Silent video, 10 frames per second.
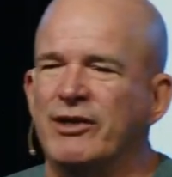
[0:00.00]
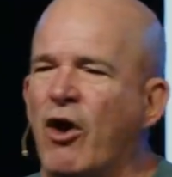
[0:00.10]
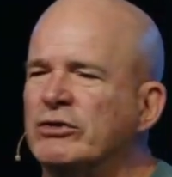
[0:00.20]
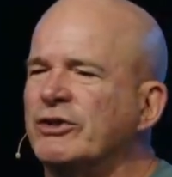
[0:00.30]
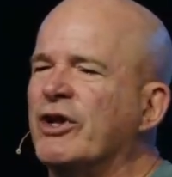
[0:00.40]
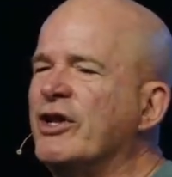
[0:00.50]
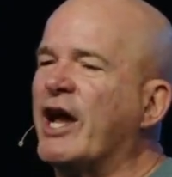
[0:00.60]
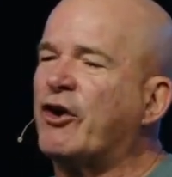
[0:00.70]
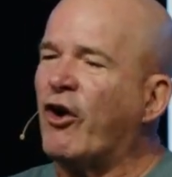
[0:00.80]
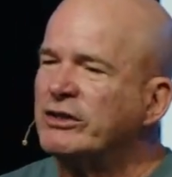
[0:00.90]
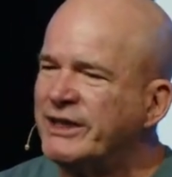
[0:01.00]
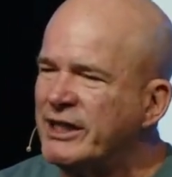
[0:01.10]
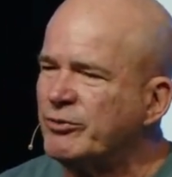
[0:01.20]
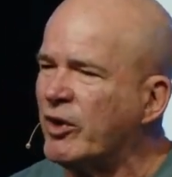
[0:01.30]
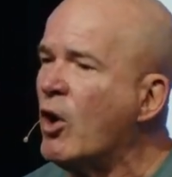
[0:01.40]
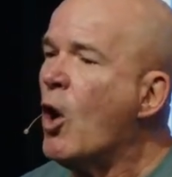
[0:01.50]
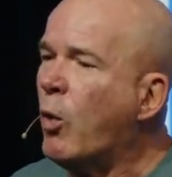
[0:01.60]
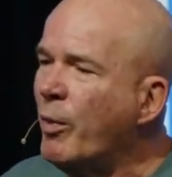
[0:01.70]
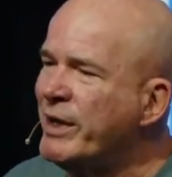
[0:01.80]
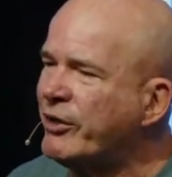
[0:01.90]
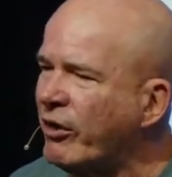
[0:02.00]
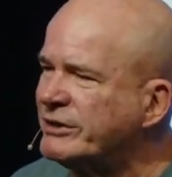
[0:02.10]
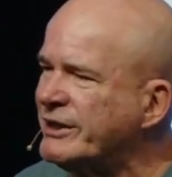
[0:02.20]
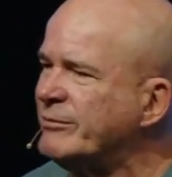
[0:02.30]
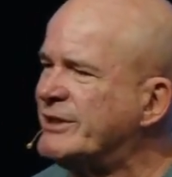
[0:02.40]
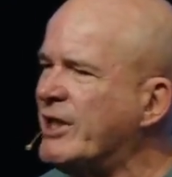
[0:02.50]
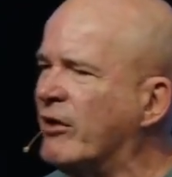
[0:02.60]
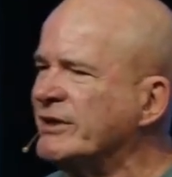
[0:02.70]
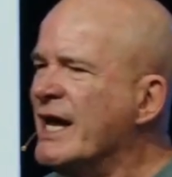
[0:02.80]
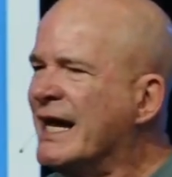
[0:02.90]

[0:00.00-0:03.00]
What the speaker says: And those that curse Israel will be cursed themselves.